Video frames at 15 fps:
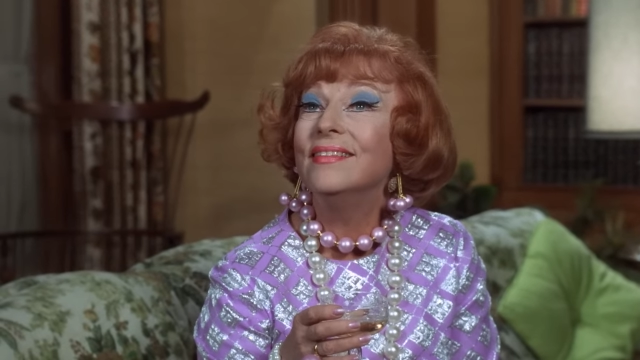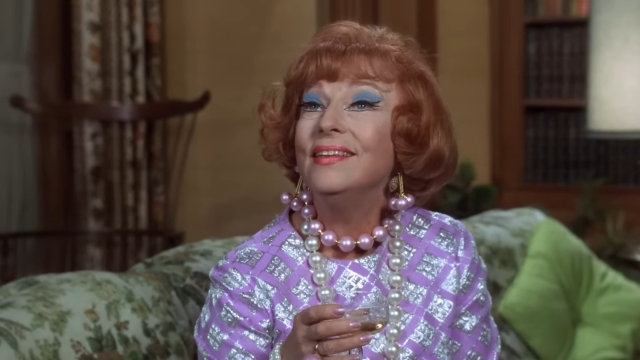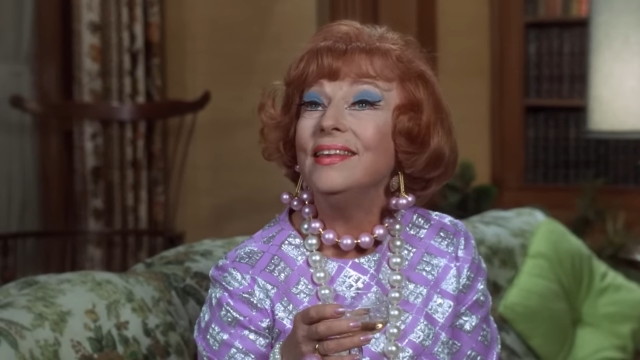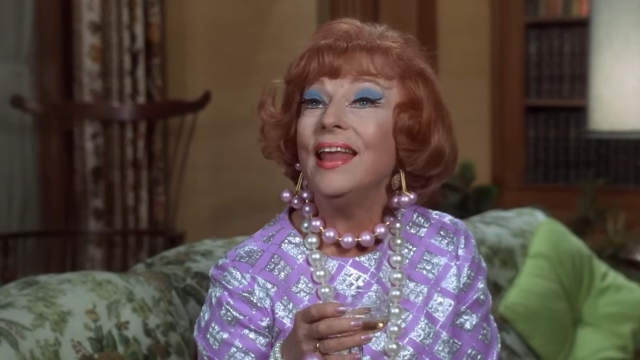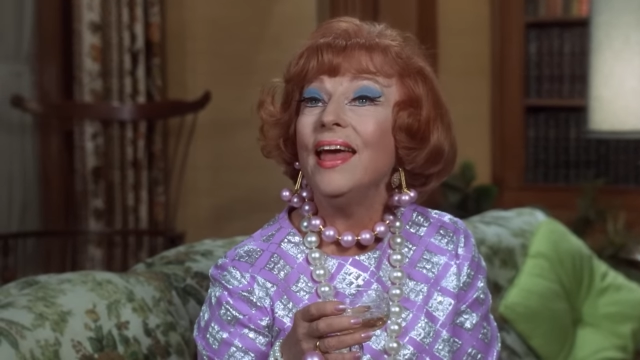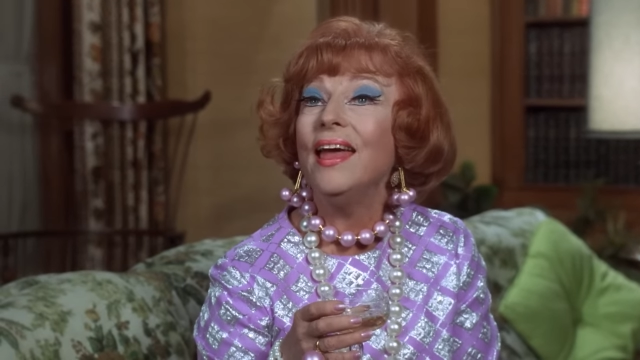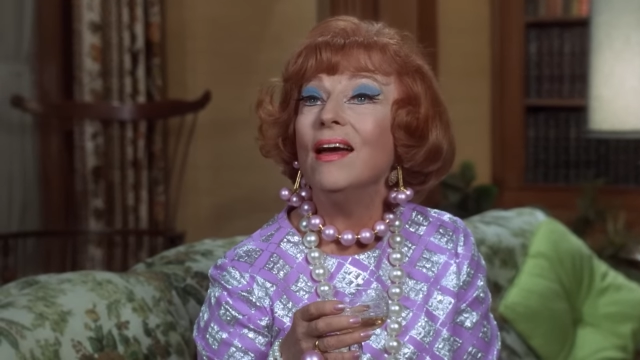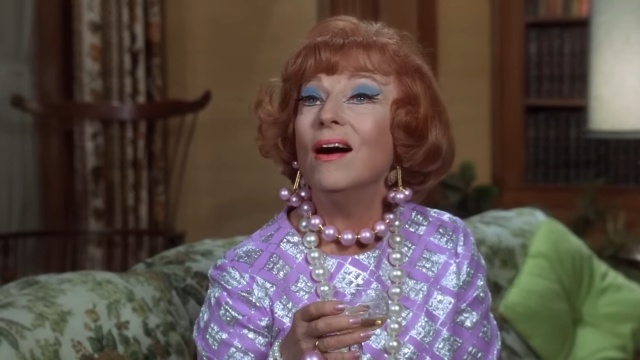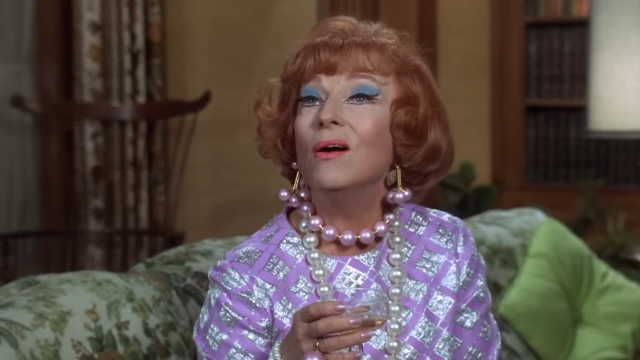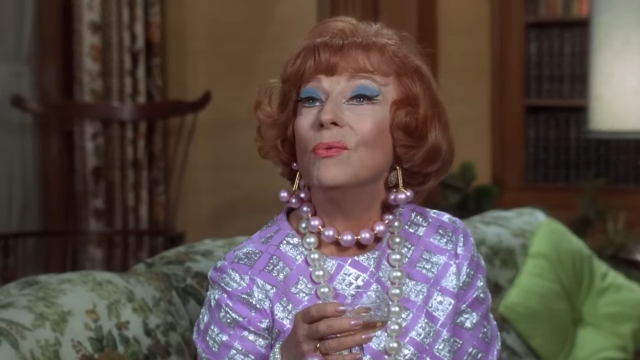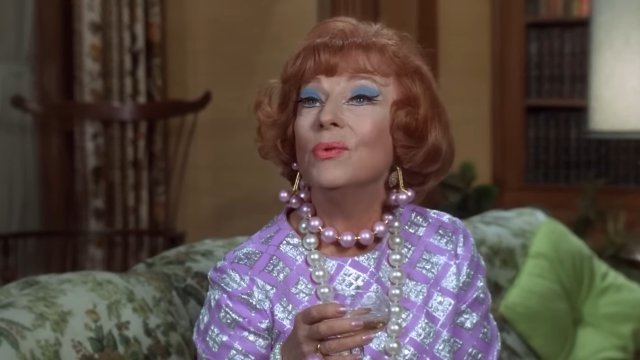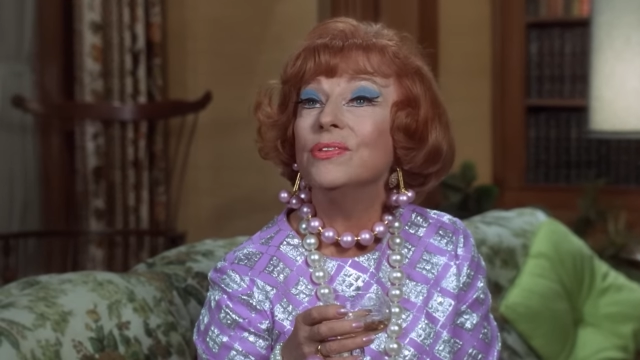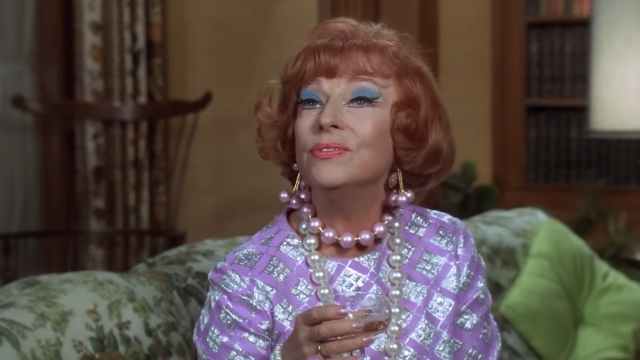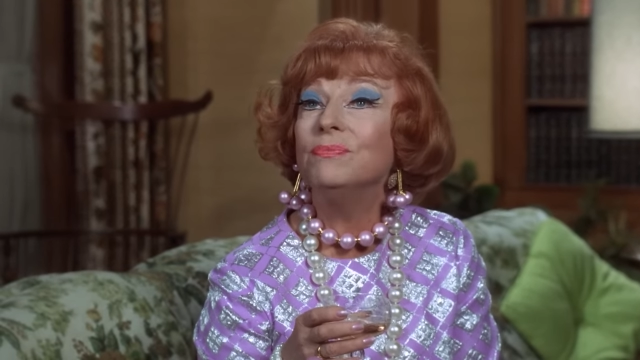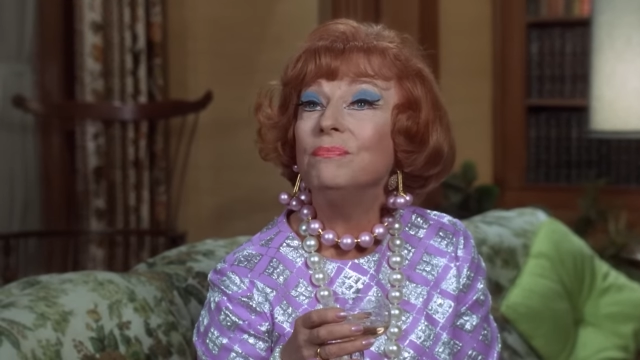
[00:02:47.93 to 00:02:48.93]
Leo
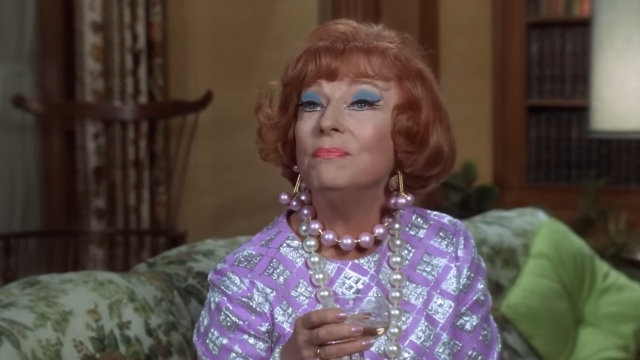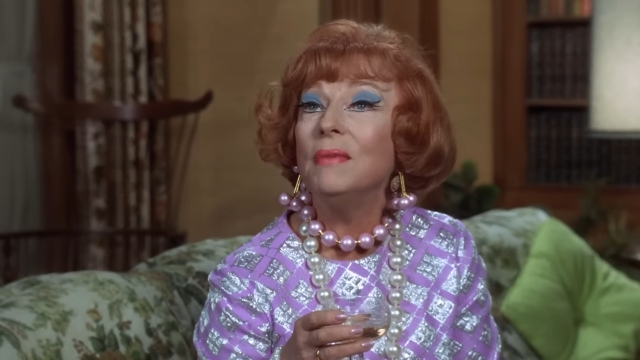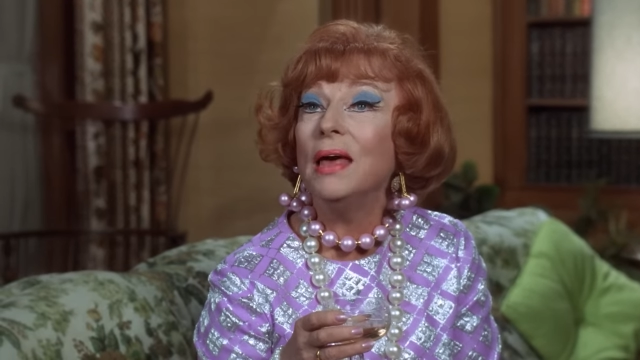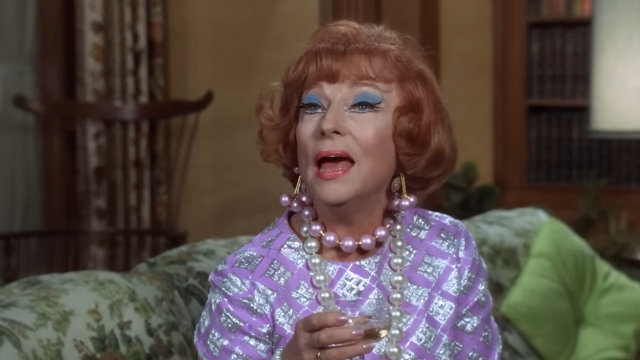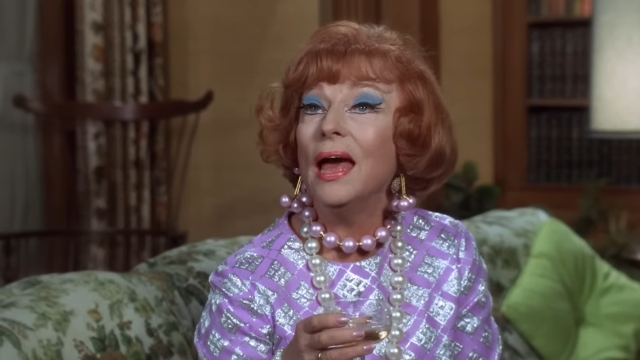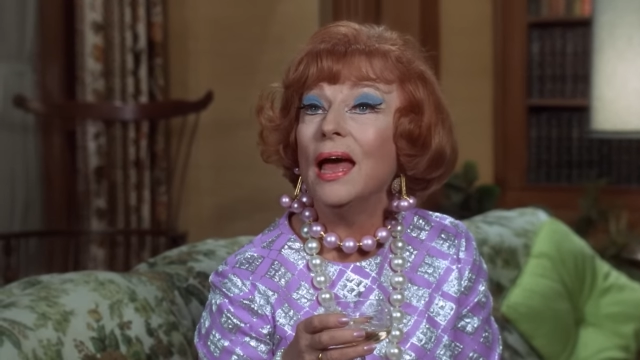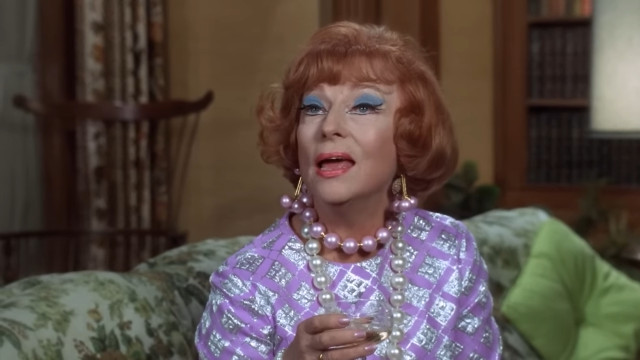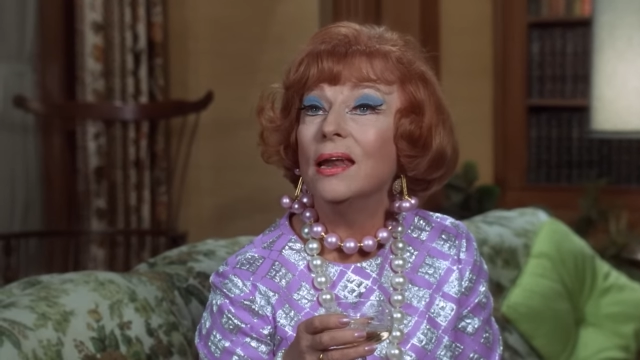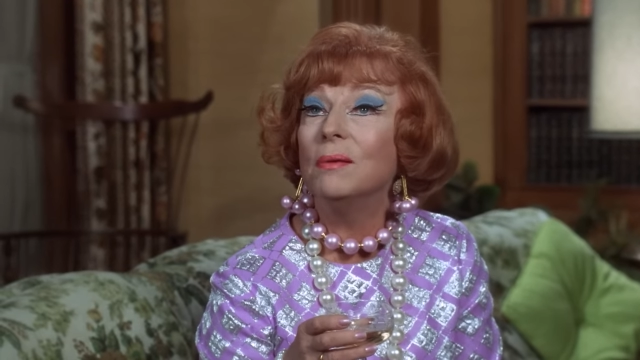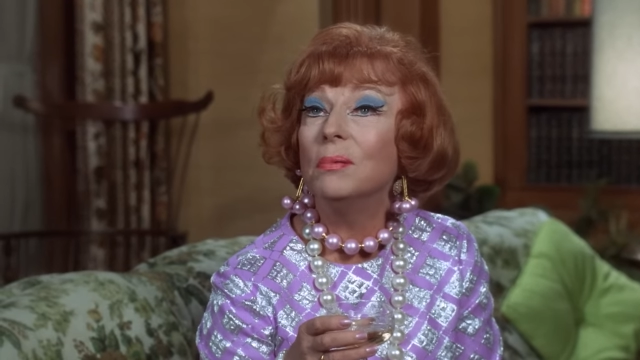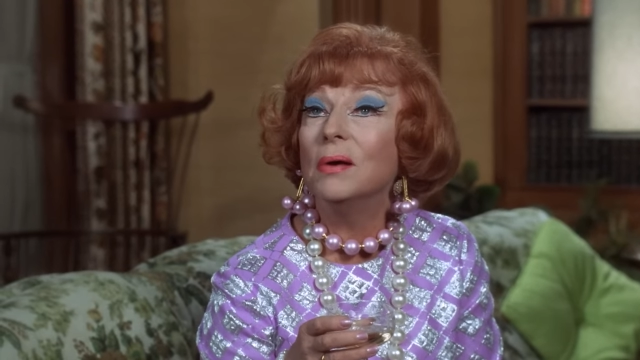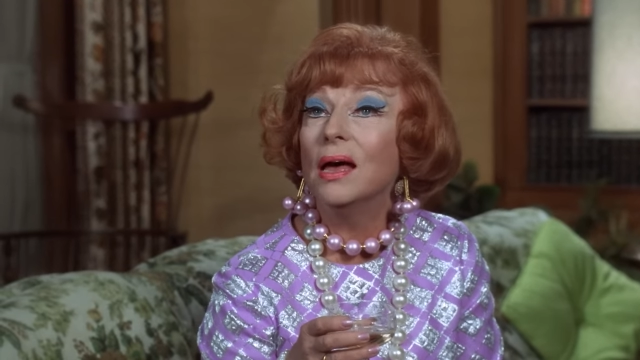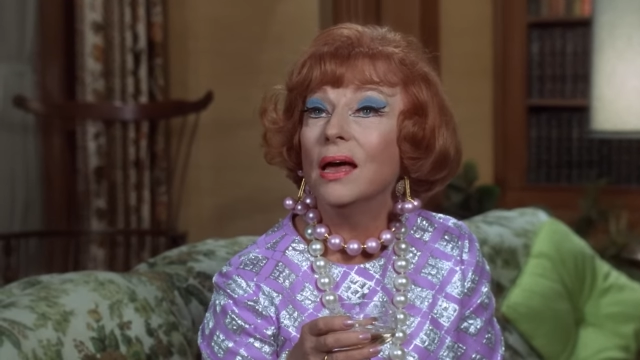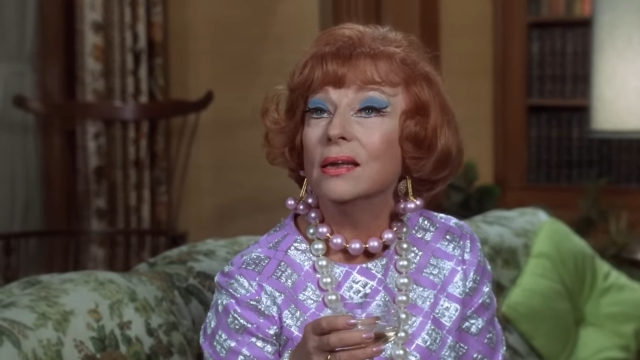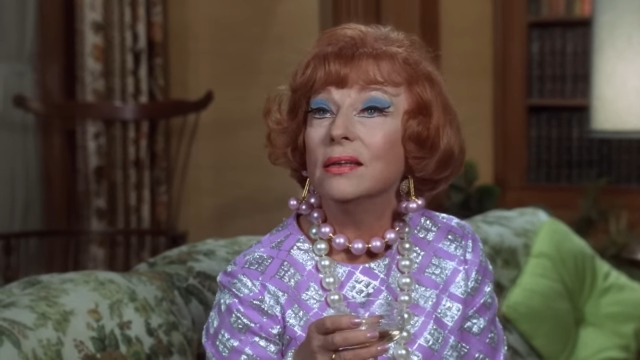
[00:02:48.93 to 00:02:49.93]
was mad
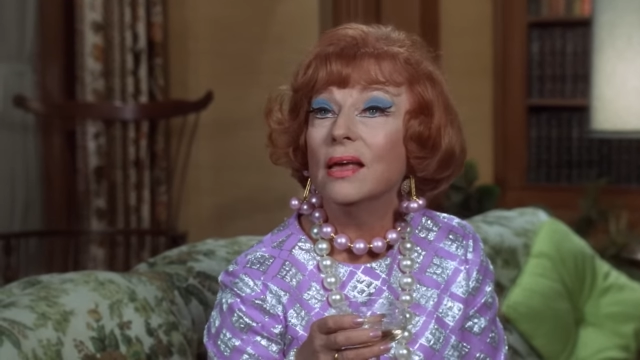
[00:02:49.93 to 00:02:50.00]
about